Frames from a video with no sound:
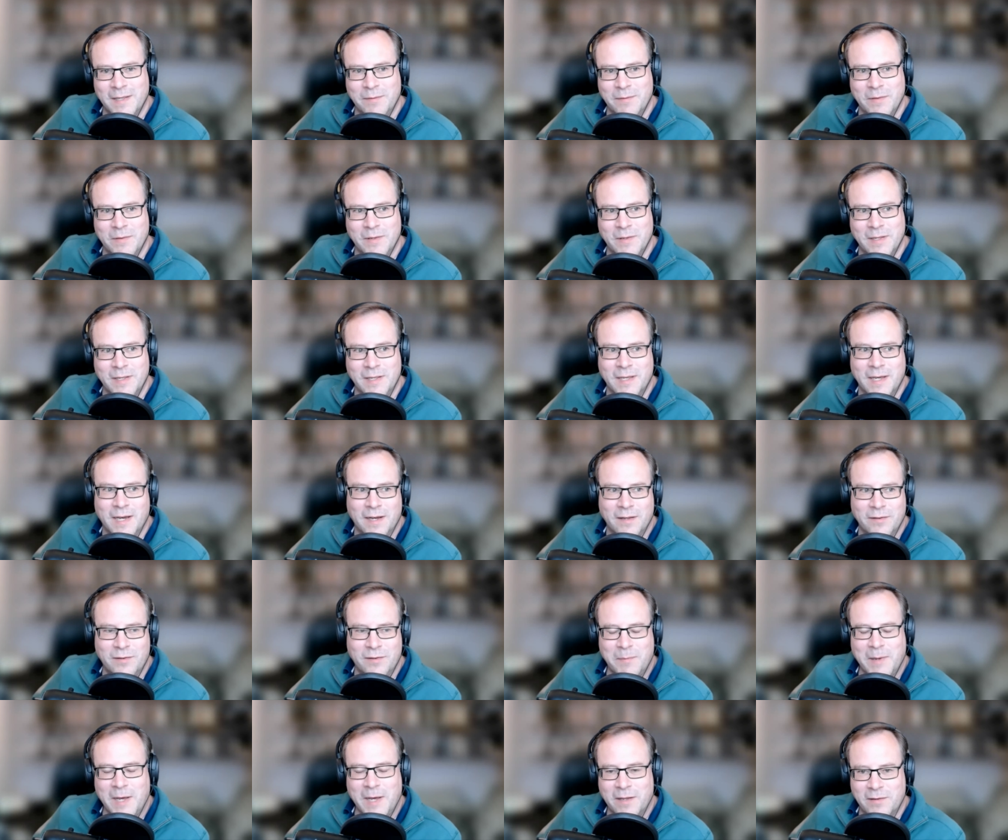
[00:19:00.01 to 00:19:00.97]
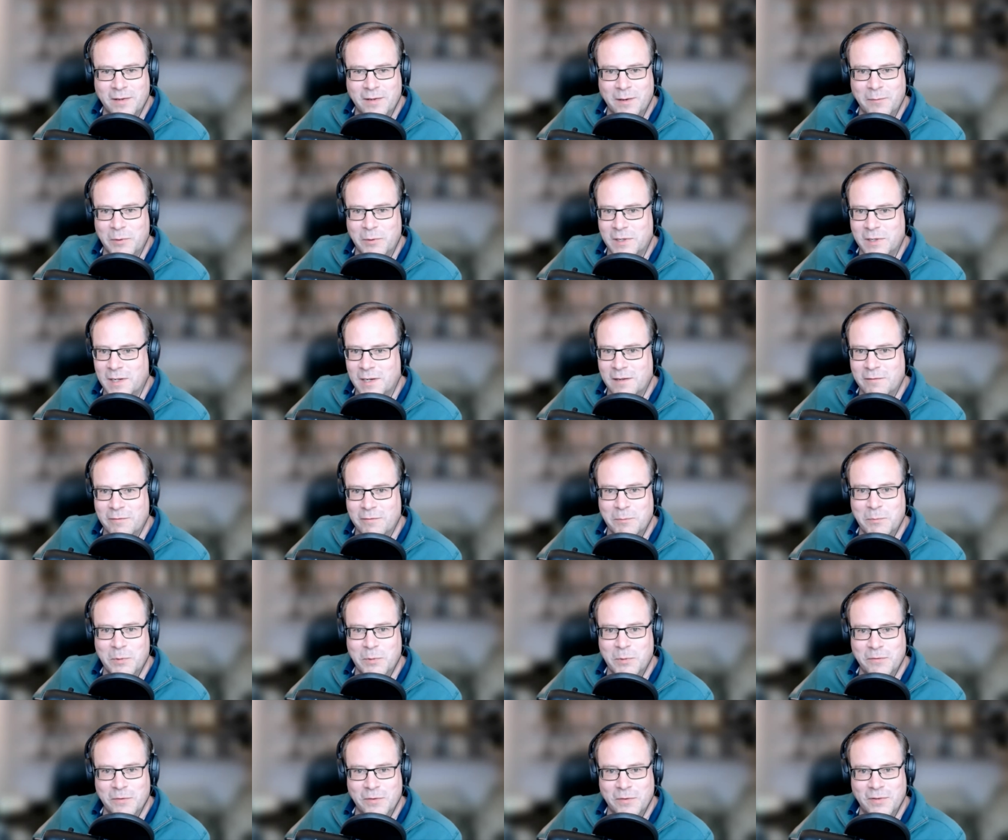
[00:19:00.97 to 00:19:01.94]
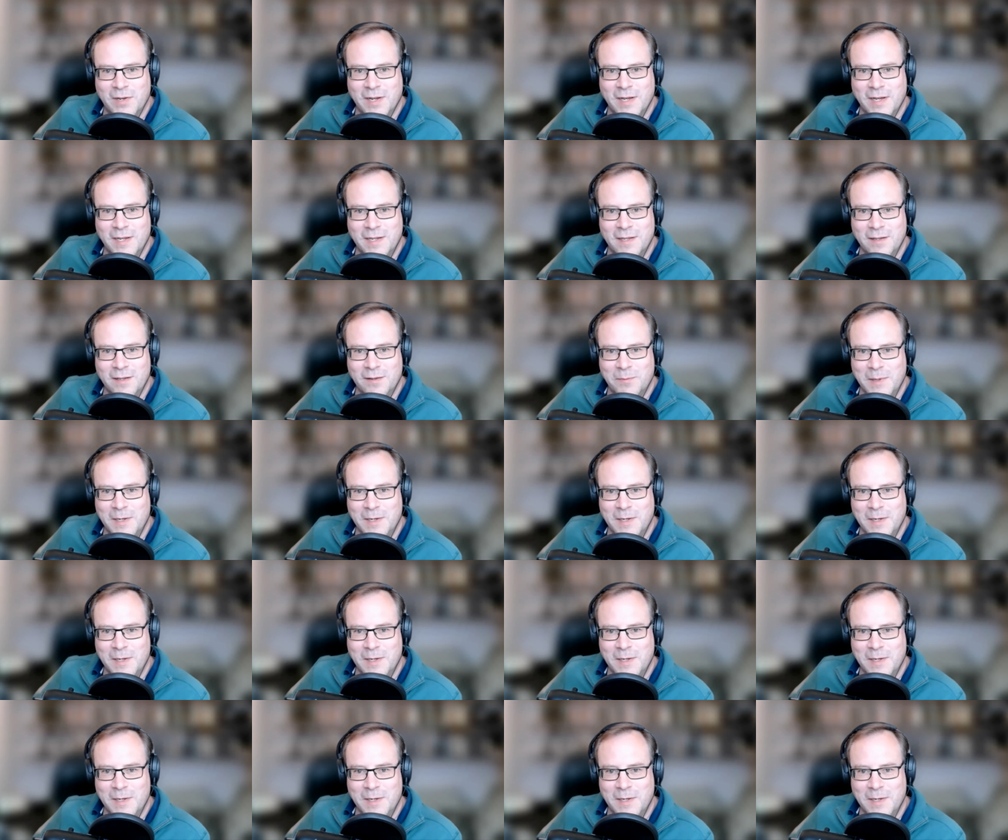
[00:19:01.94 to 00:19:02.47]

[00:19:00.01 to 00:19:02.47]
yeah, it's about time we deliver proof of stake. It's been too